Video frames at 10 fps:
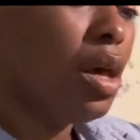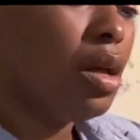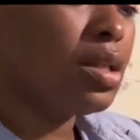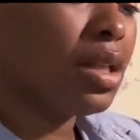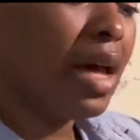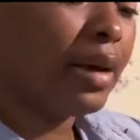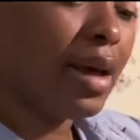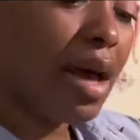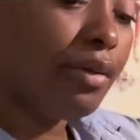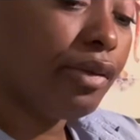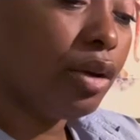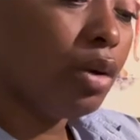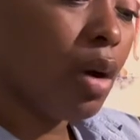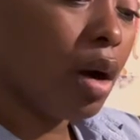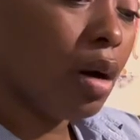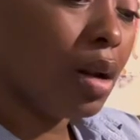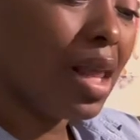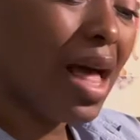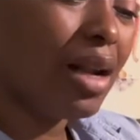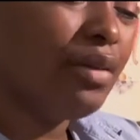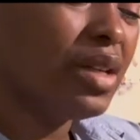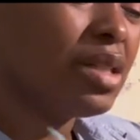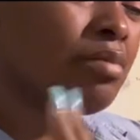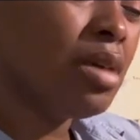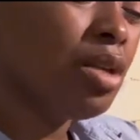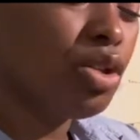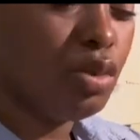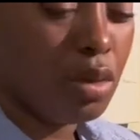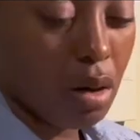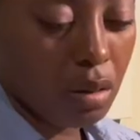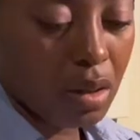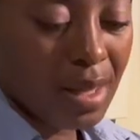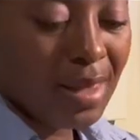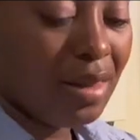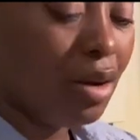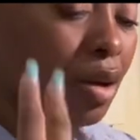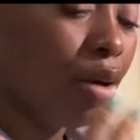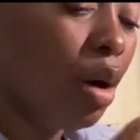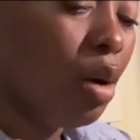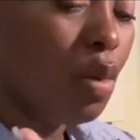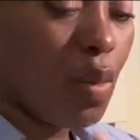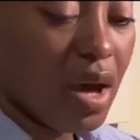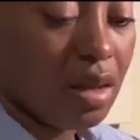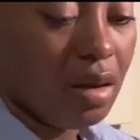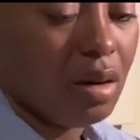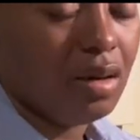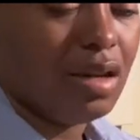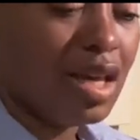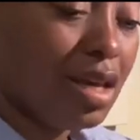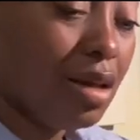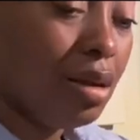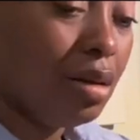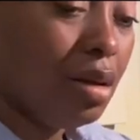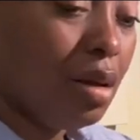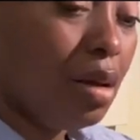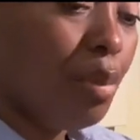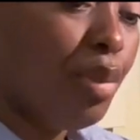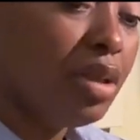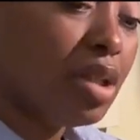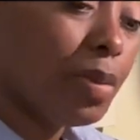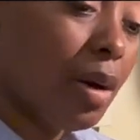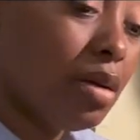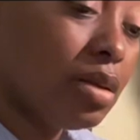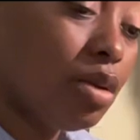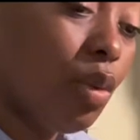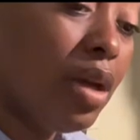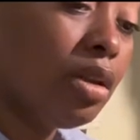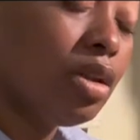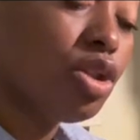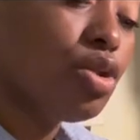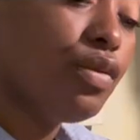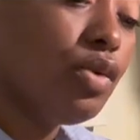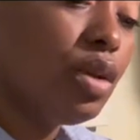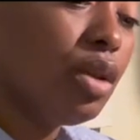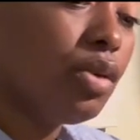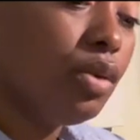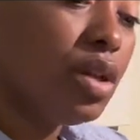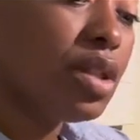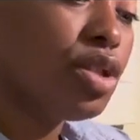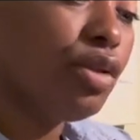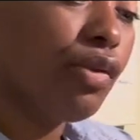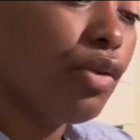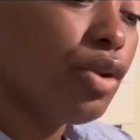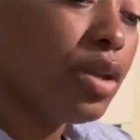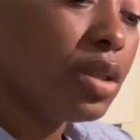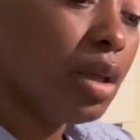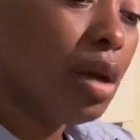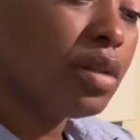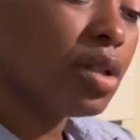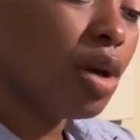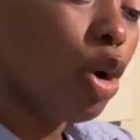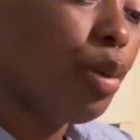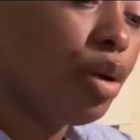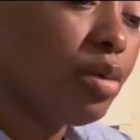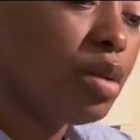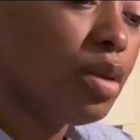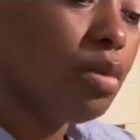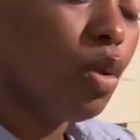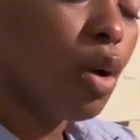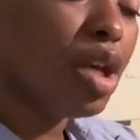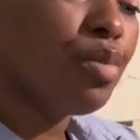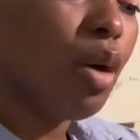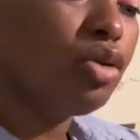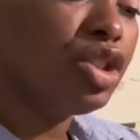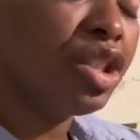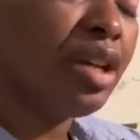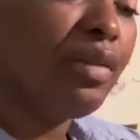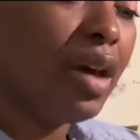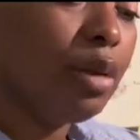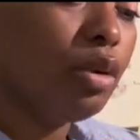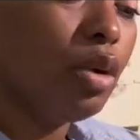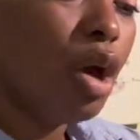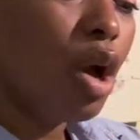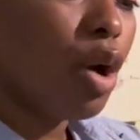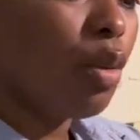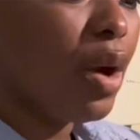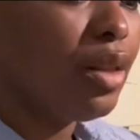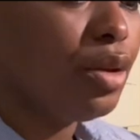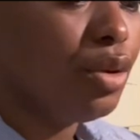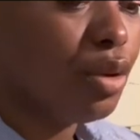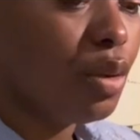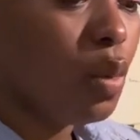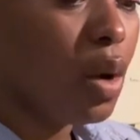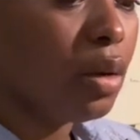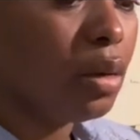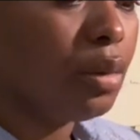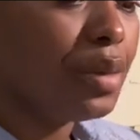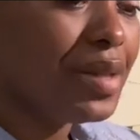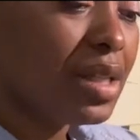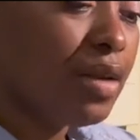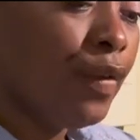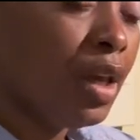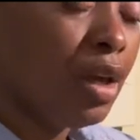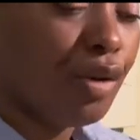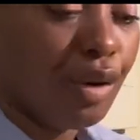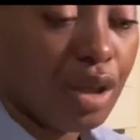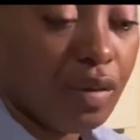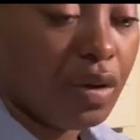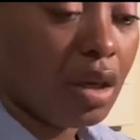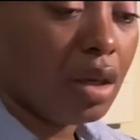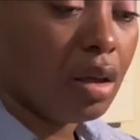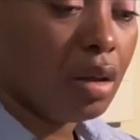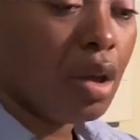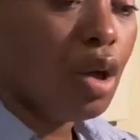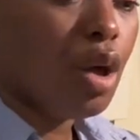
There's a lot of conflict going on. A lot of it is mental, though. They're in their own way. They're in their head. But this person, the way that the two of you get through this is to free yourselves and to open up to be more emotionally available. Rather, you're the one on a receiving end or giving end.